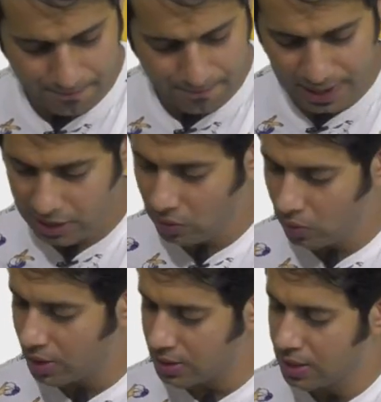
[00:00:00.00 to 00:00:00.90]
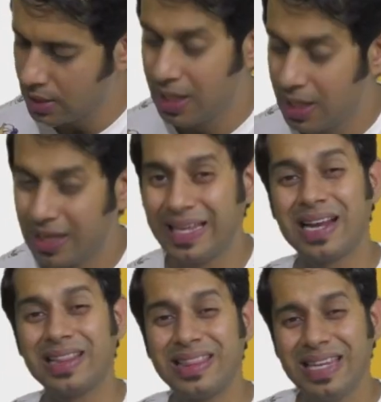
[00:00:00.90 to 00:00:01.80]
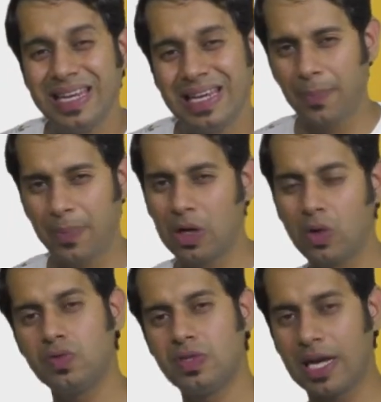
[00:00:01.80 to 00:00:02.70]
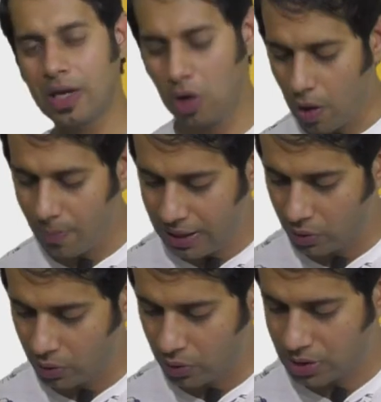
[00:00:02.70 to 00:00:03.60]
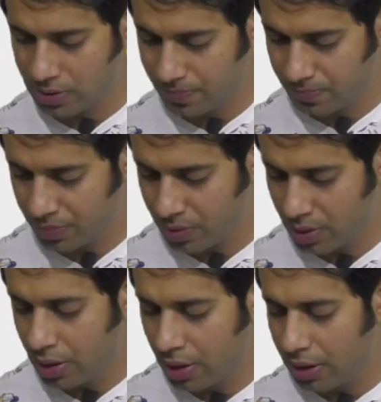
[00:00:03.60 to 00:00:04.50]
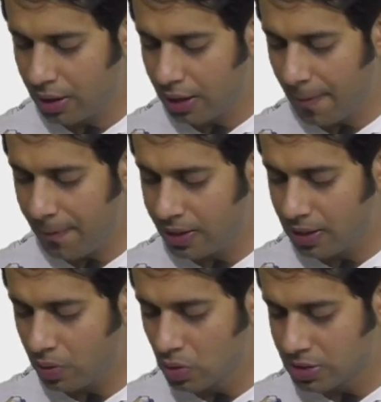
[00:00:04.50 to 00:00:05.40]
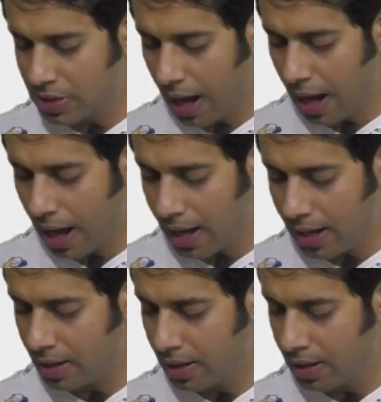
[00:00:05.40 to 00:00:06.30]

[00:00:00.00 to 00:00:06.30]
particulars. There are 3 capital goods which are commonly used. Capital goods R,